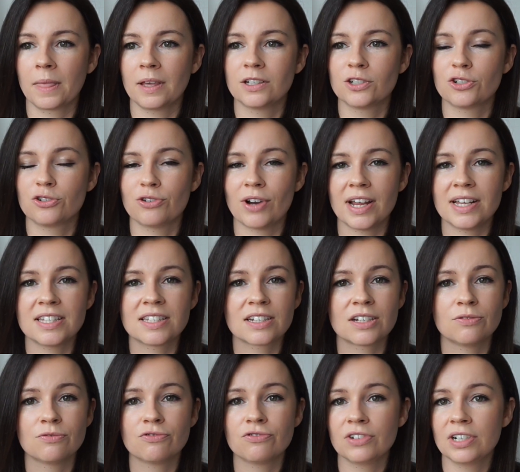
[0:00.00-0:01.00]
Stress
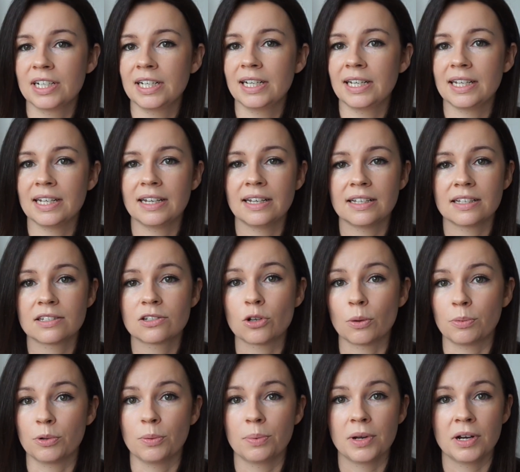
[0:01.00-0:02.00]
can really
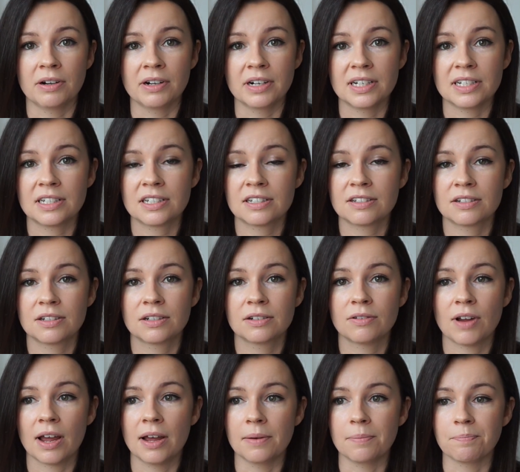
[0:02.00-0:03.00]
stop your periods
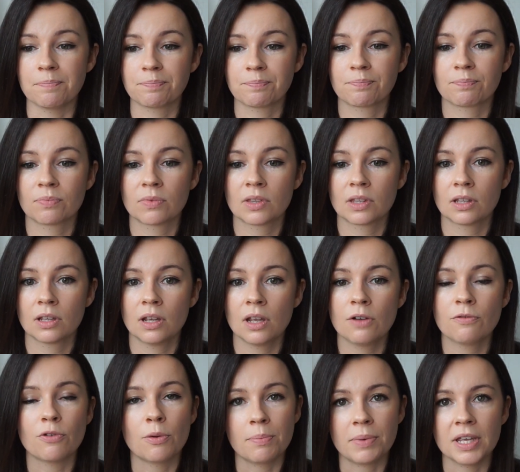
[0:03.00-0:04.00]

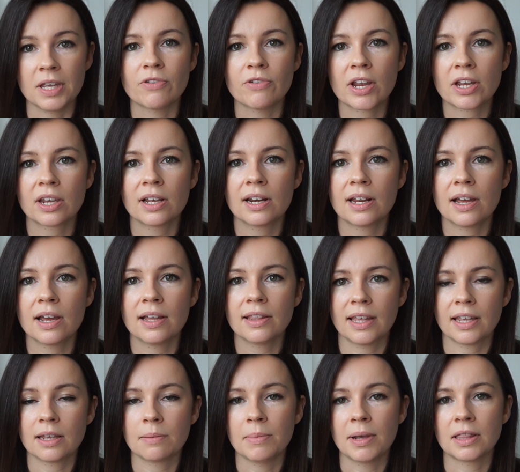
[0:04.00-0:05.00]
from regular.
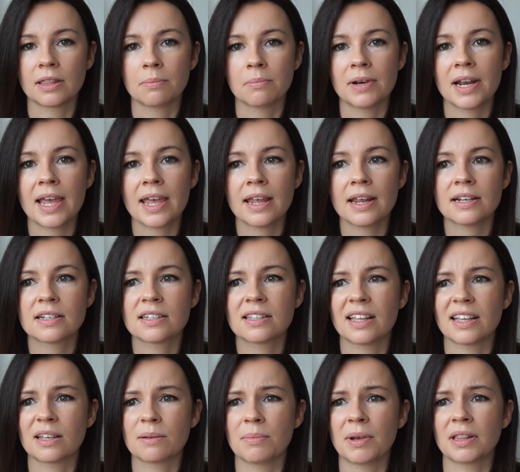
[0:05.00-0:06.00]
They can make them late,
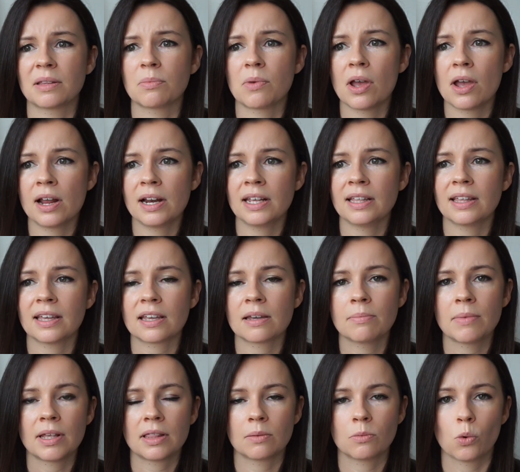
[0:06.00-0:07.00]
they can make them early, they can
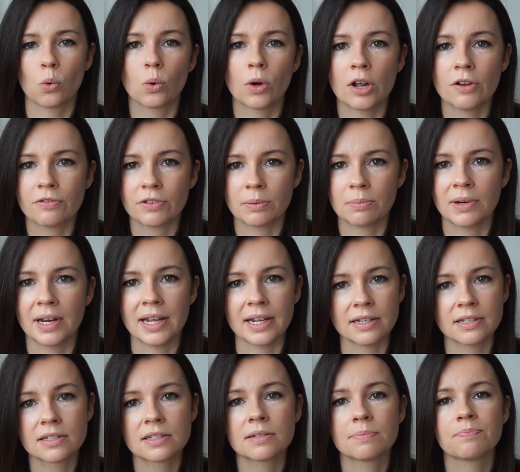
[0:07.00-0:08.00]
make them all over the
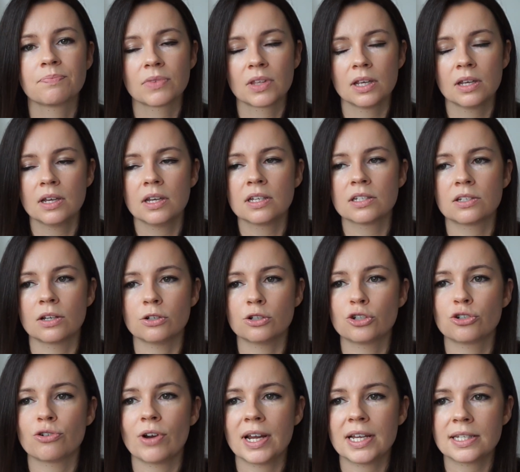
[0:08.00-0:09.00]
place. So
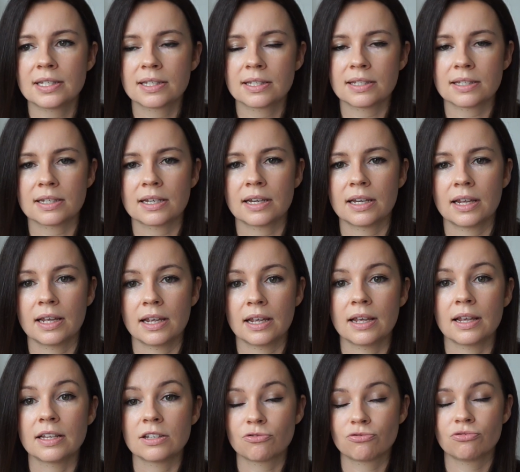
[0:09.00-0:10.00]
stress
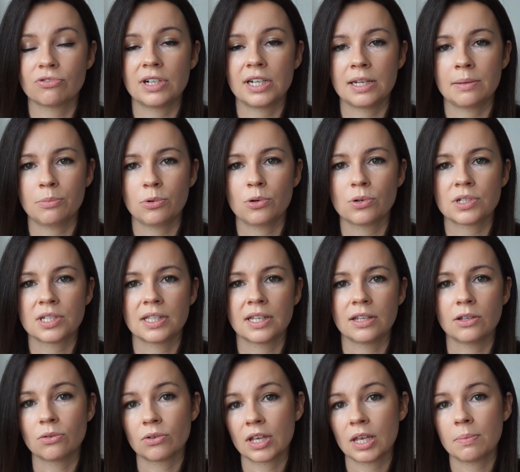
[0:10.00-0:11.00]
is really important,
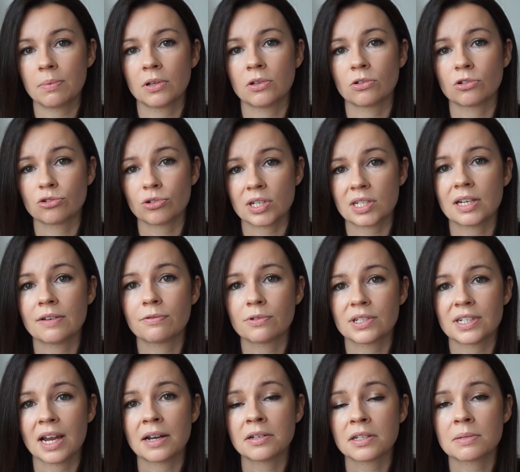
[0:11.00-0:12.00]
that you're keeping your stress
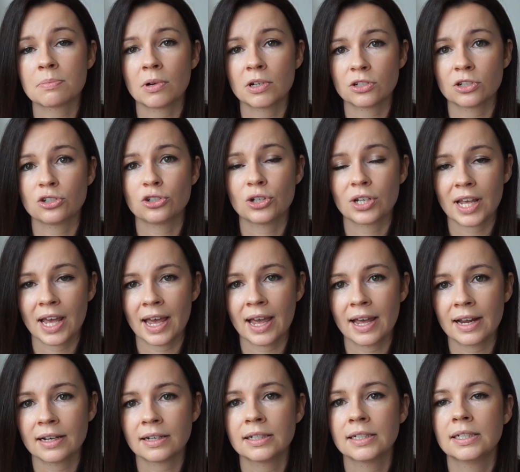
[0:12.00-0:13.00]
levels down as much as you
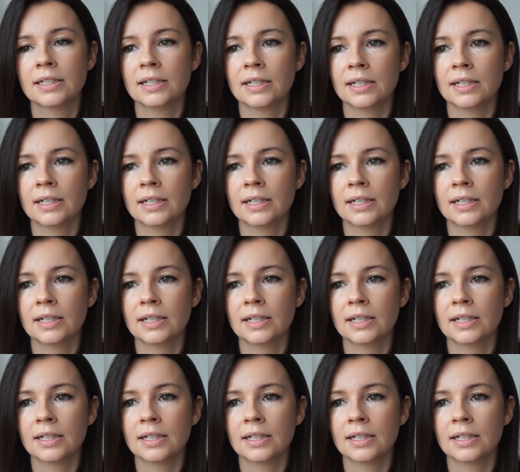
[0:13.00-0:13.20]
can.